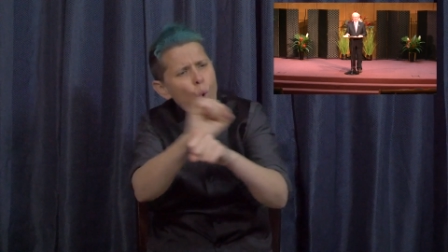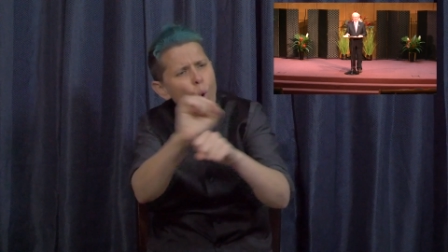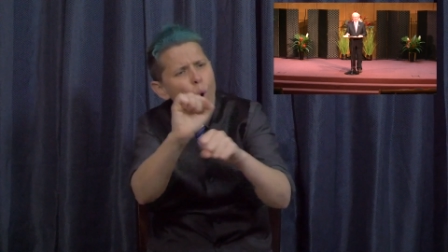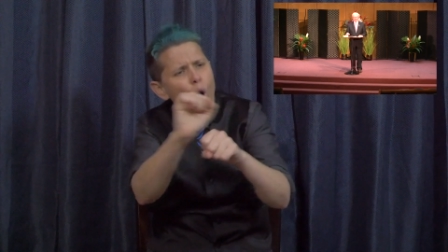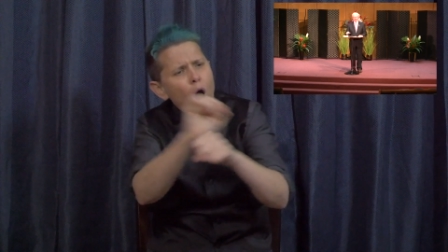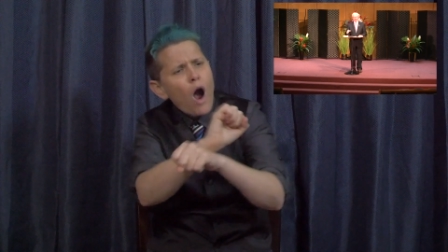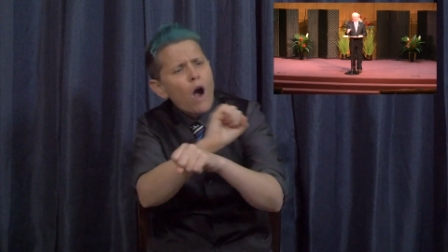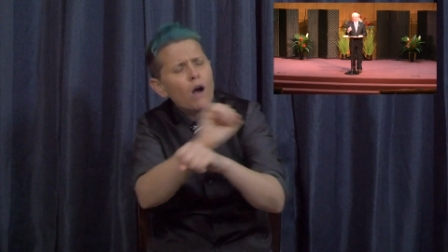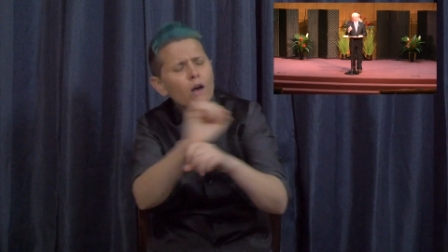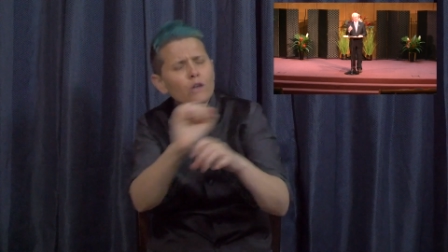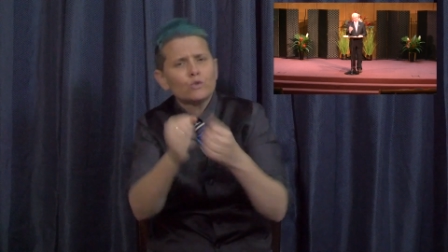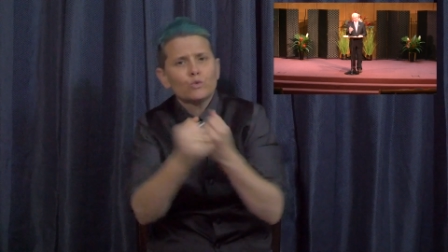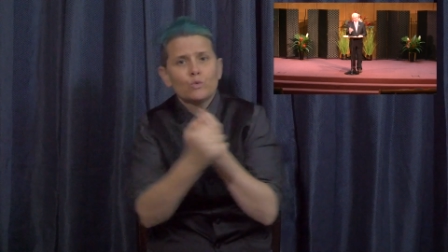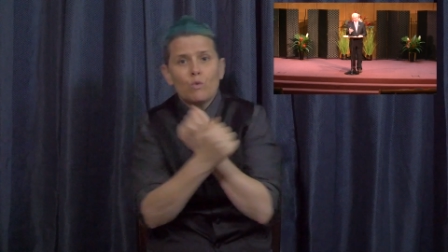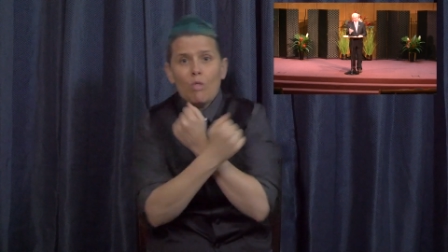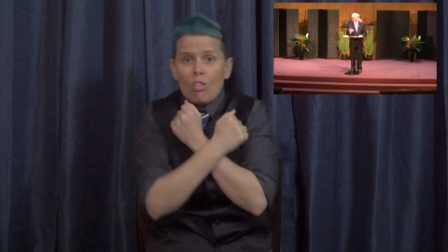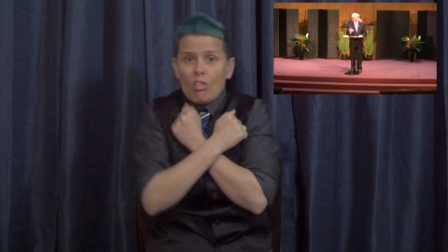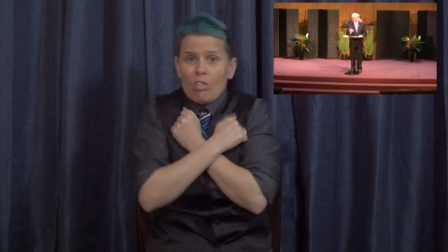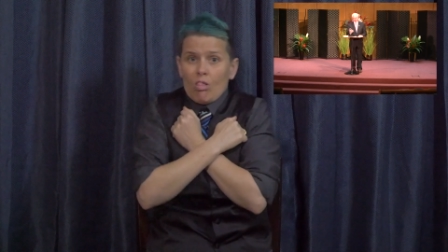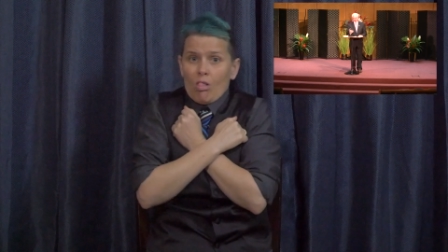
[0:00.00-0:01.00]
not
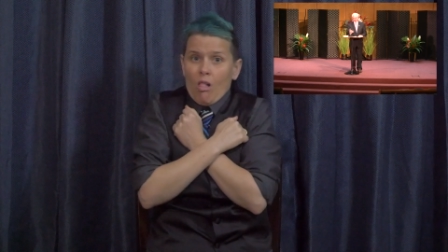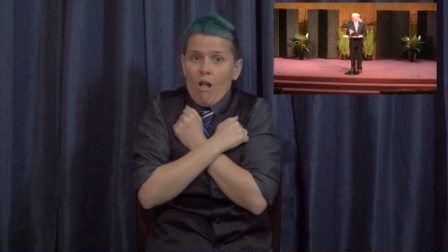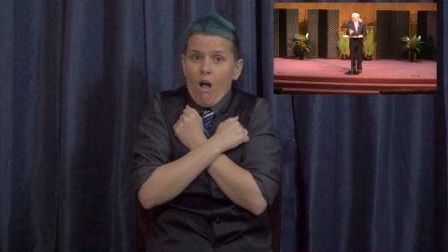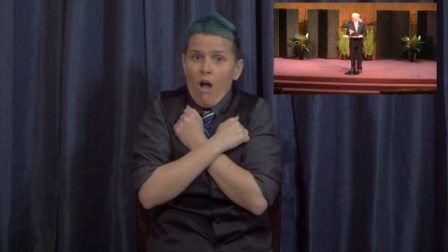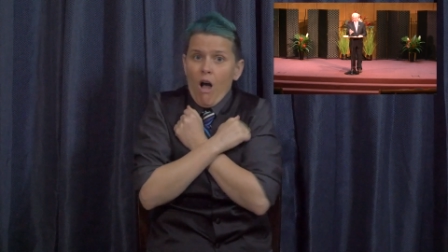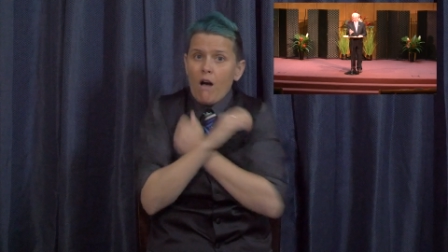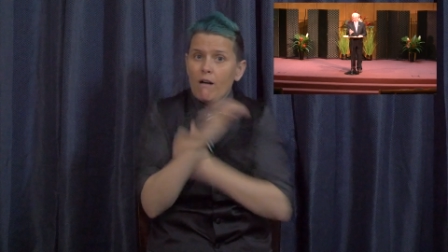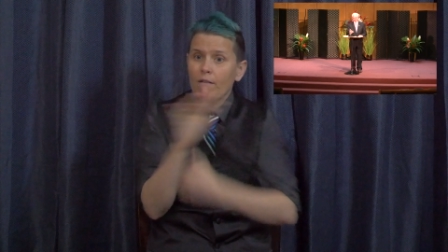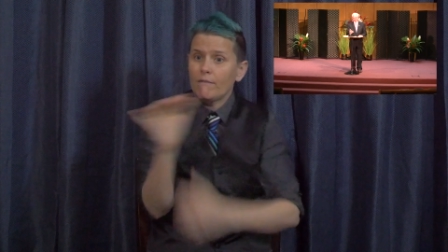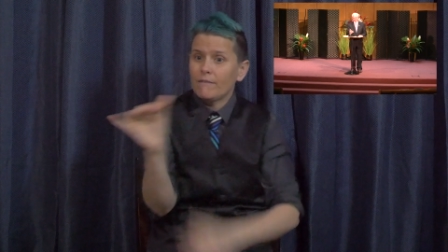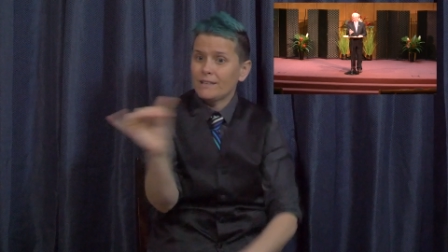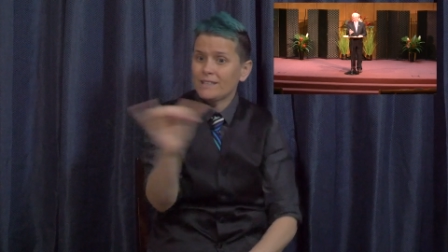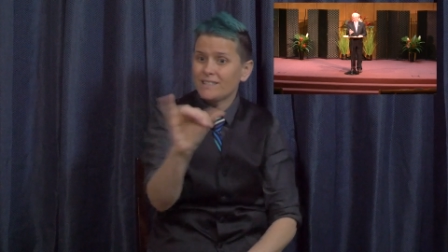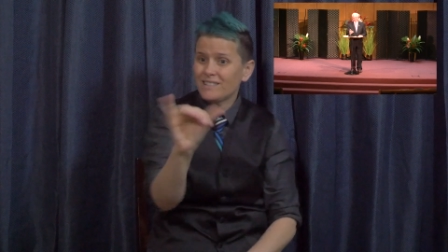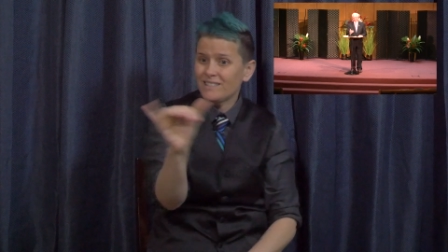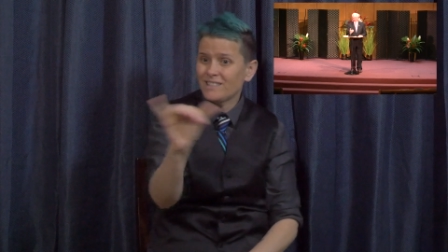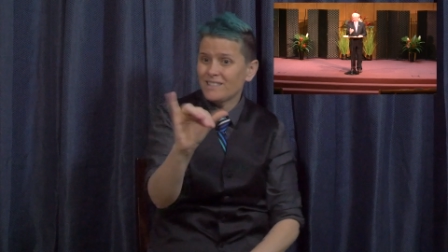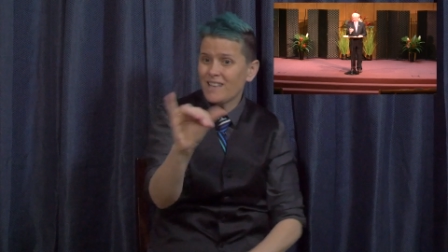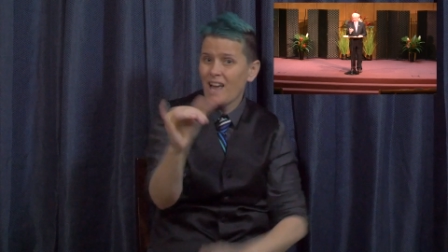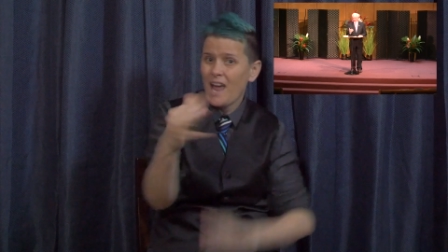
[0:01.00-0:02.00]
only in that
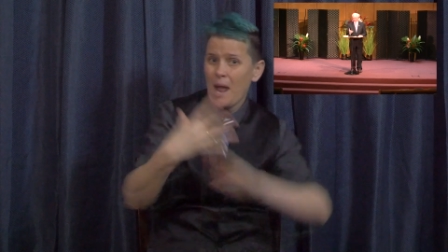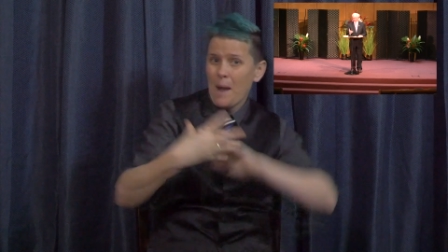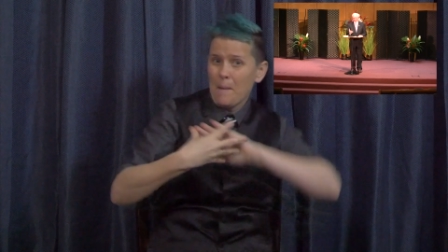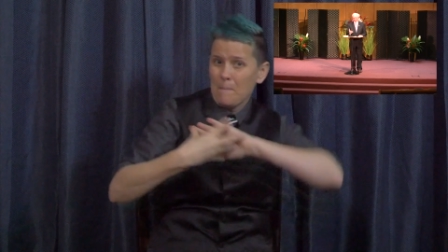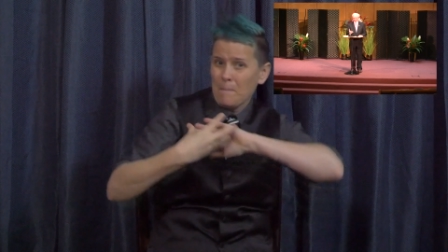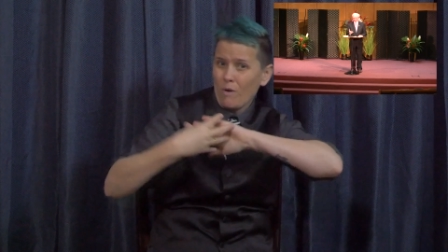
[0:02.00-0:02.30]
time of